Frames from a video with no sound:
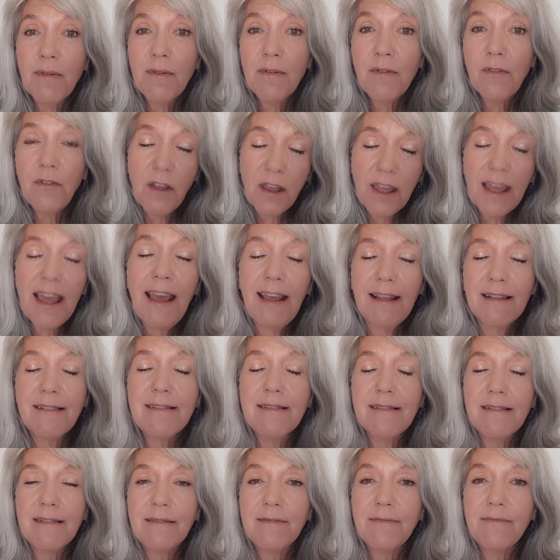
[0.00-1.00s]
So
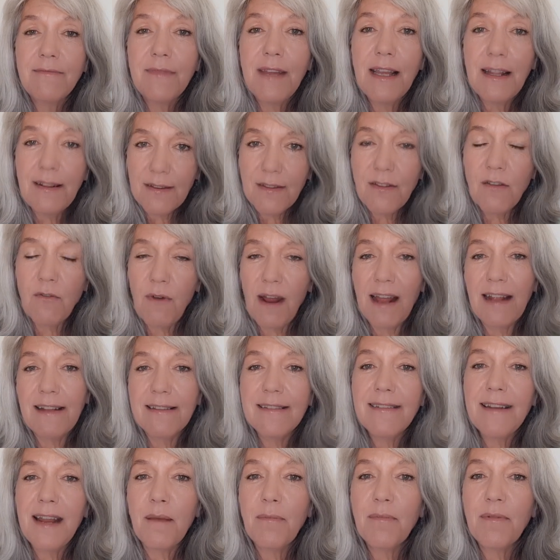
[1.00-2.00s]
yes, it's the right
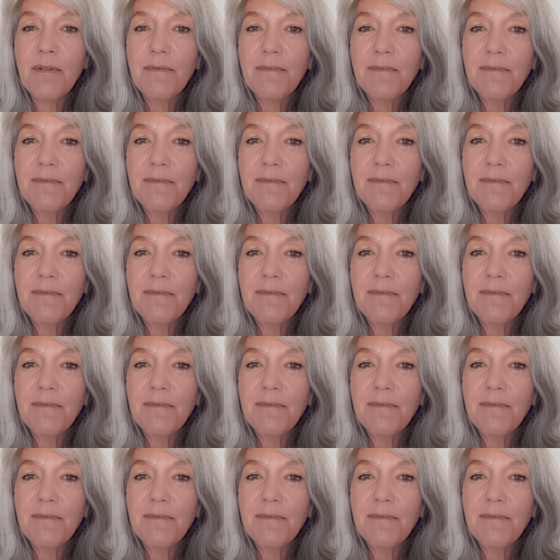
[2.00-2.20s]
step.